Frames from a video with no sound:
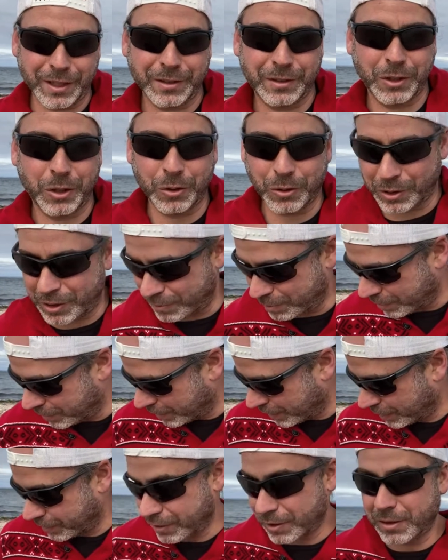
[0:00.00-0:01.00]
a toy,
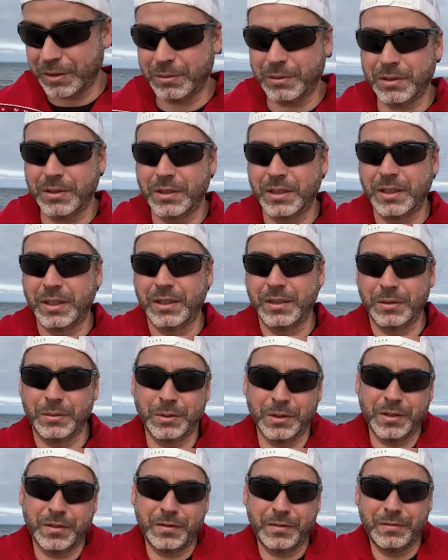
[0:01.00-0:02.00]
but I thought
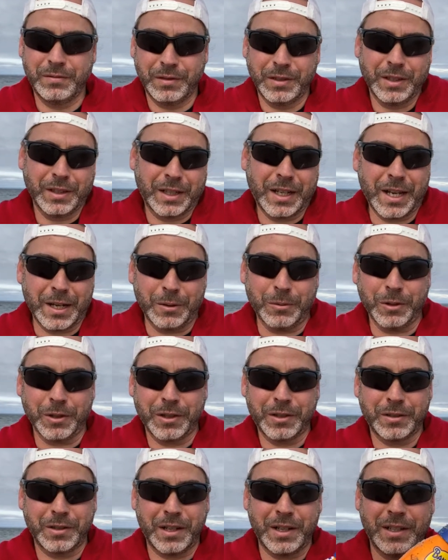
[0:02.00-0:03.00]
it kind of
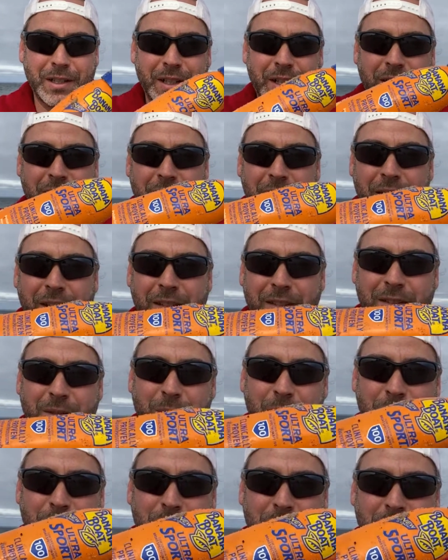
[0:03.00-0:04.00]
works, right? And then some other